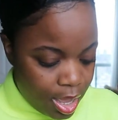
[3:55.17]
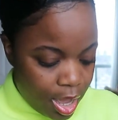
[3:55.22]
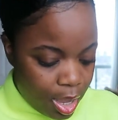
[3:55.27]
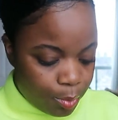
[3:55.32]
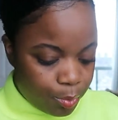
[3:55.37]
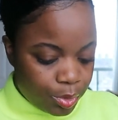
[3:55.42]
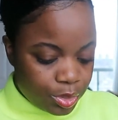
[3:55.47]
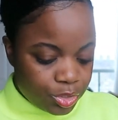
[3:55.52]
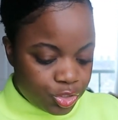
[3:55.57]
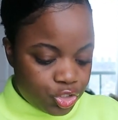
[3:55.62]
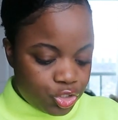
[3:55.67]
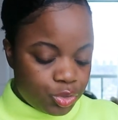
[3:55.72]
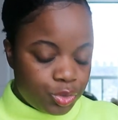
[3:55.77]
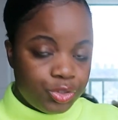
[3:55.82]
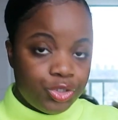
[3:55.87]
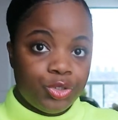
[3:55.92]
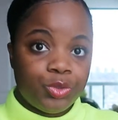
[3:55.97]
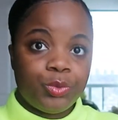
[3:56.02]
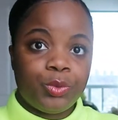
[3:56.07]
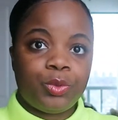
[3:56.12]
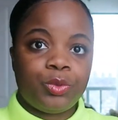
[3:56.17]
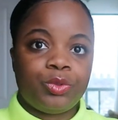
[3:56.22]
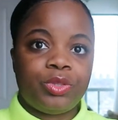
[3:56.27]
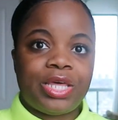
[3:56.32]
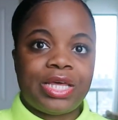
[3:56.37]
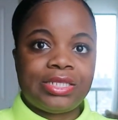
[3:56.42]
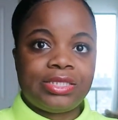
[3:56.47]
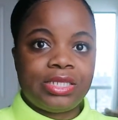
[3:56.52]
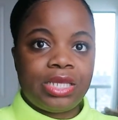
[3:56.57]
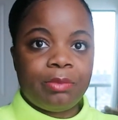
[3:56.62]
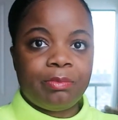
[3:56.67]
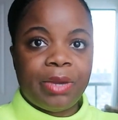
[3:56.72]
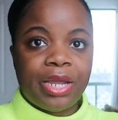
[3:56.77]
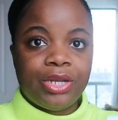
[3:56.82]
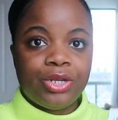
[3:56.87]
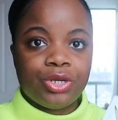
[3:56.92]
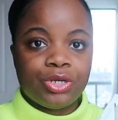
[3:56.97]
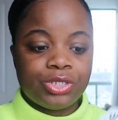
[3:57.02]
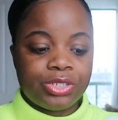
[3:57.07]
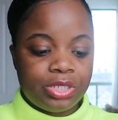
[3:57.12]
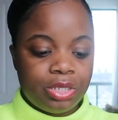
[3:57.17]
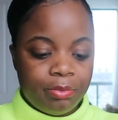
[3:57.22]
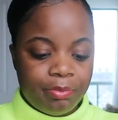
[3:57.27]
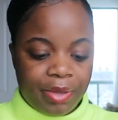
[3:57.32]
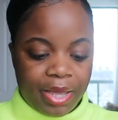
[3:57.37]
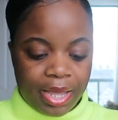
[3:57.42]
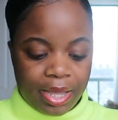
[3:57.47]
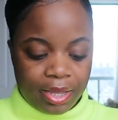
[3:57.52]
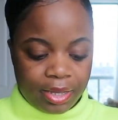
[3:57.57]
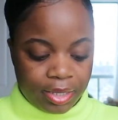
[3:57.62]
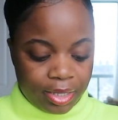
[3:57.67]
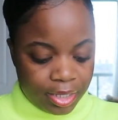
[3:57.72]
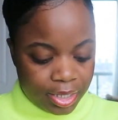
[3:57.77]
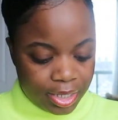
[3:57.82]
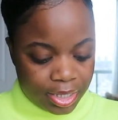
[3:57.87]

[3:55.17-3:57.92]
I want to show you that's in my nursing bag